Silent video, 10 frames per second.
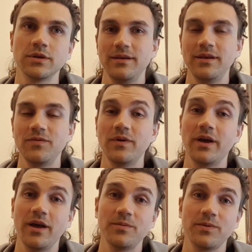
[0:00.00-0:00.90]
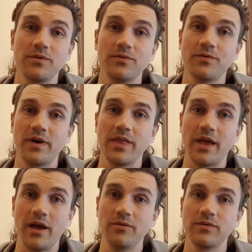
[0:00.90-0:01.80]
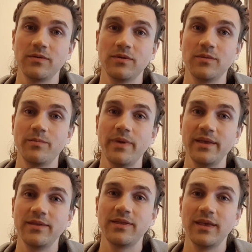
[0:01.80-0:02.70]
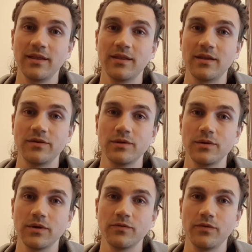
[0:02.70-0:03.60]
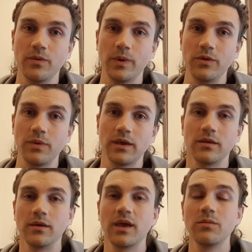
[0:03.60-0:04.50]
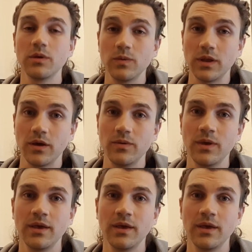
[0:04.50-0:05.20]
It will help you find out the main thing that you're looking for when you're making a gaming video,